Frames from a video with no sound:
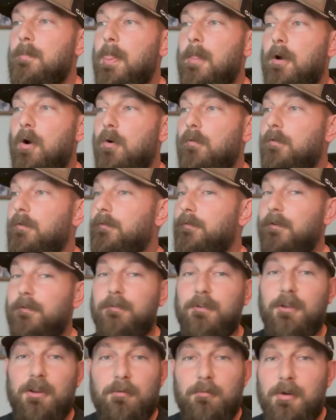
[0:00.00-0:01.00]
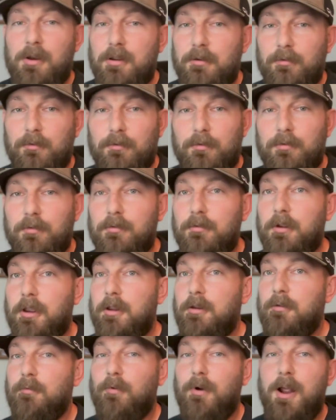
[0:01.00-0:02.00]
over 15 minutes
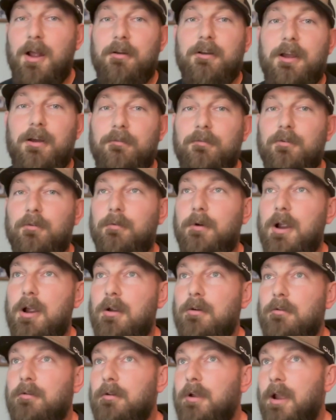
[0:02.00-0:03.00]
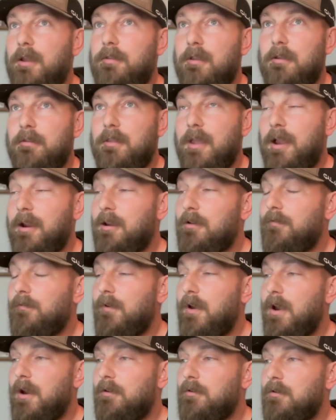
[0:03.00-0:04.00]
and round after round, I think that could
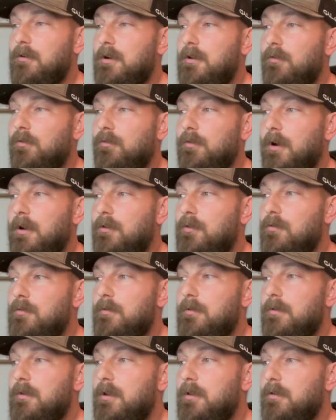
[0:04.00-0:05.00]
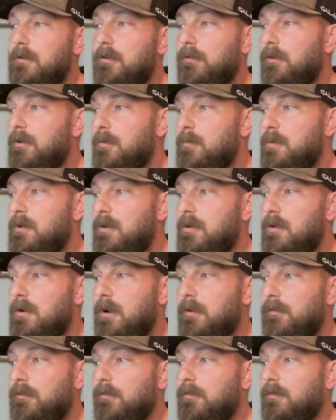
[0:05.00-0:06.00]
factor in. So I do think there's going to be
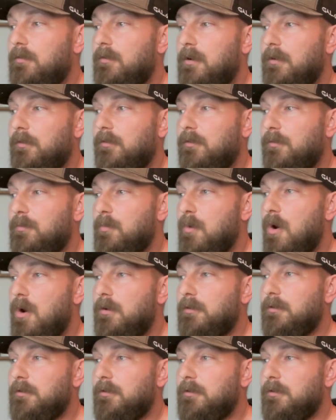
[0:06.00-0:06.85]
a small